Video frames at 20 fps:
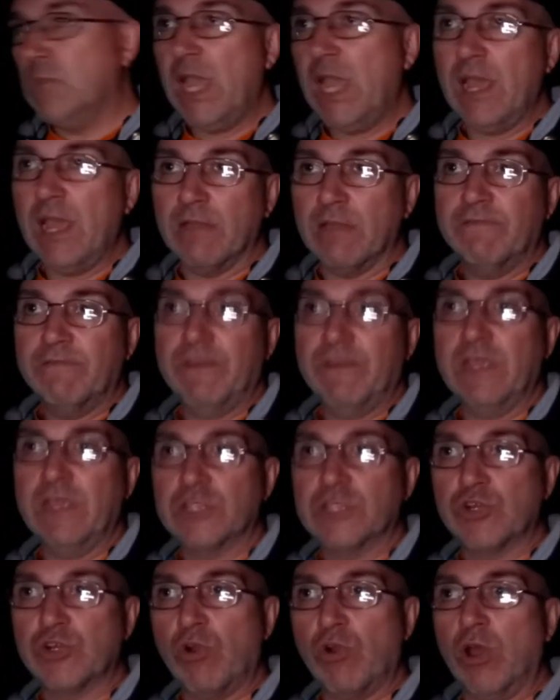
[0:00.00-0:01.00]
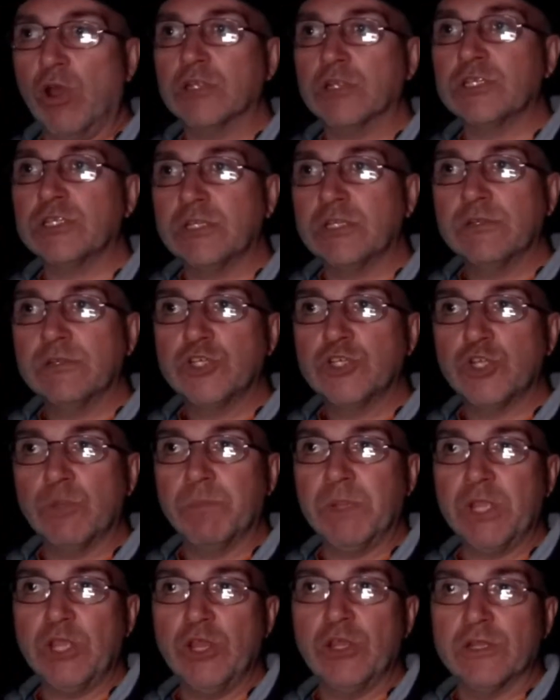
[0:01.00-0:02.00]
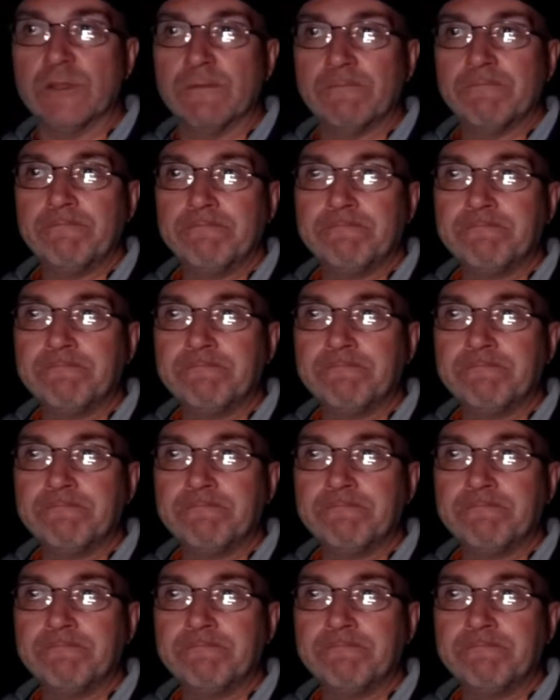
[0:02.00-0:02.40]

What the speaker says: Yeah, fingers crossed, should be good.